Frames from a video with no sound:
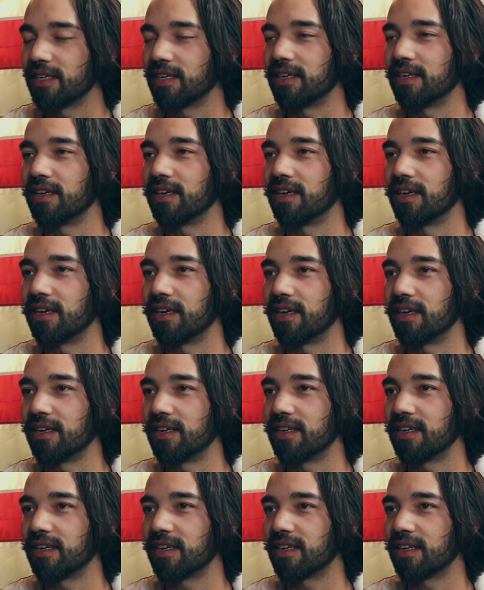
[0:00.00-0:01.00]
Those
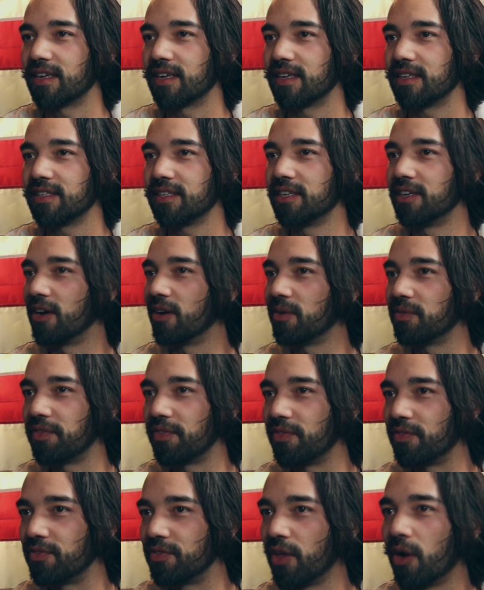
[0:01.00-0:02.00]

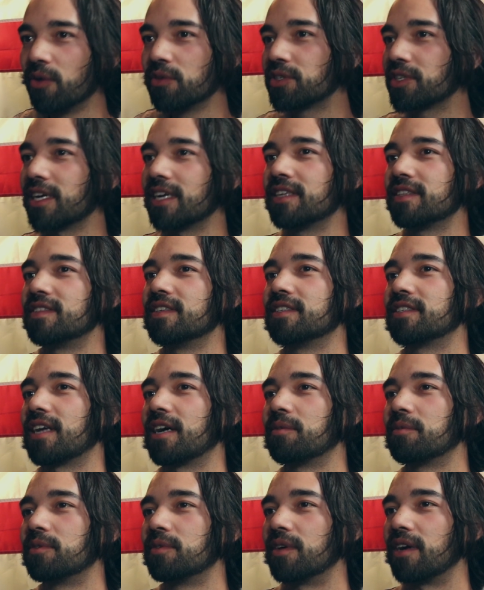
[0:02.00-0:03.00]
kind of things
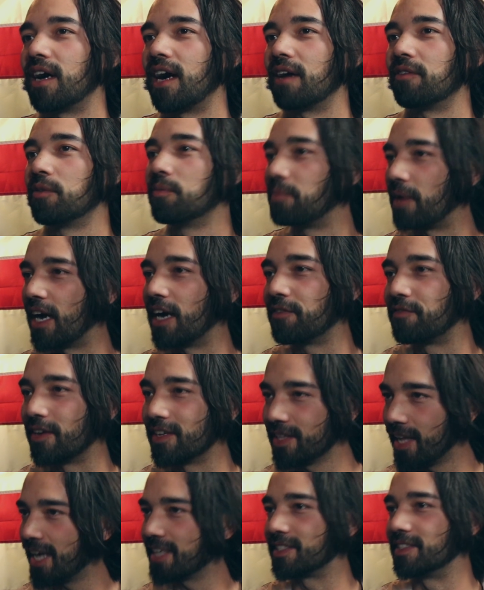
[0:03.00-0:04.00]
I will buy if I
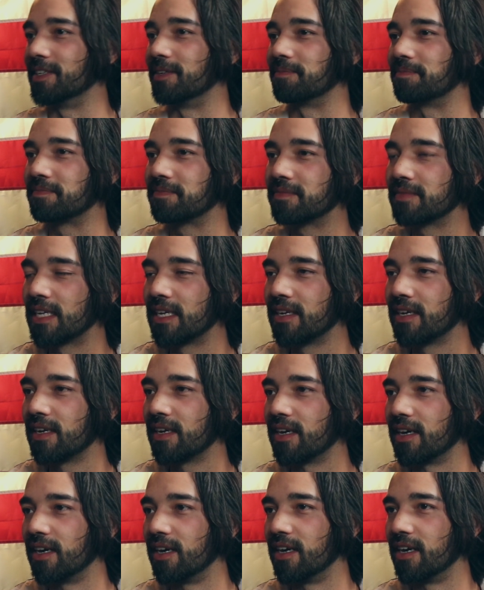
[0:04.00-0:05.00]
like them.
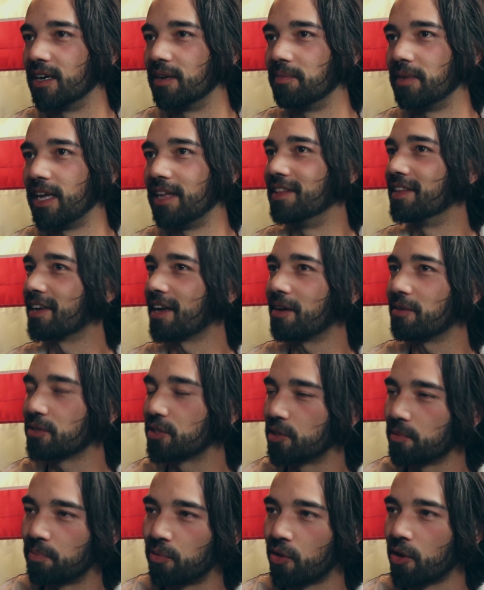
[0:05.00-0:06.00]
And then I will
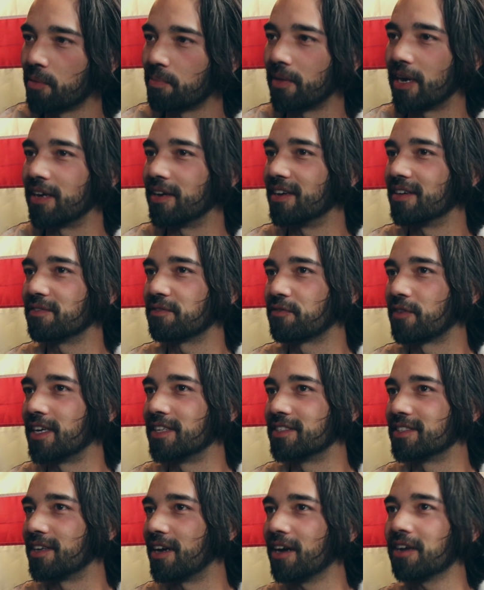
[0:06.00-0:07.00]
support my
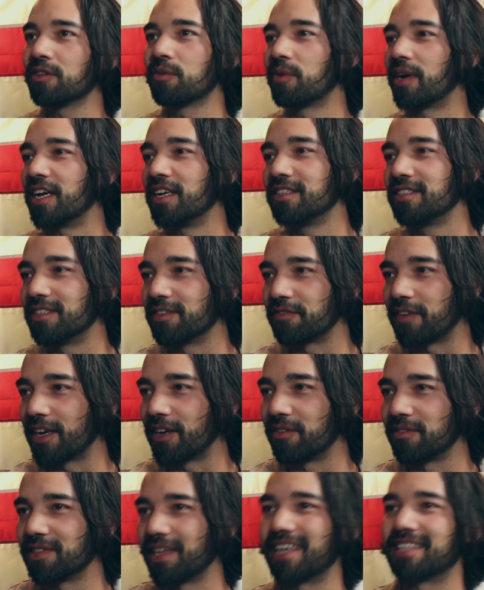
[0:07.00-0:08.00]
friends in other ways if I
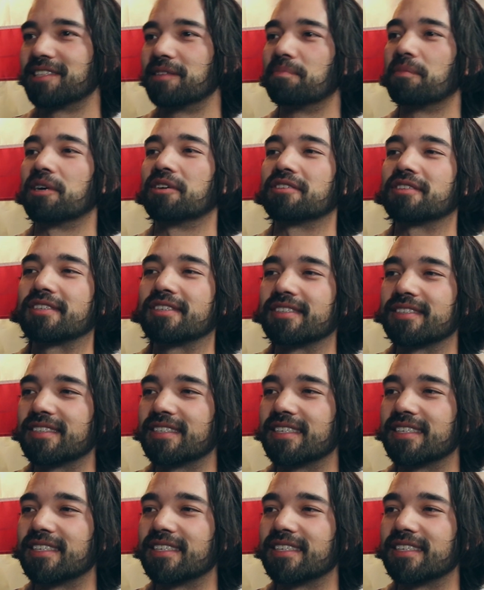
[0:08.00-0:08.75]
don't like the merch.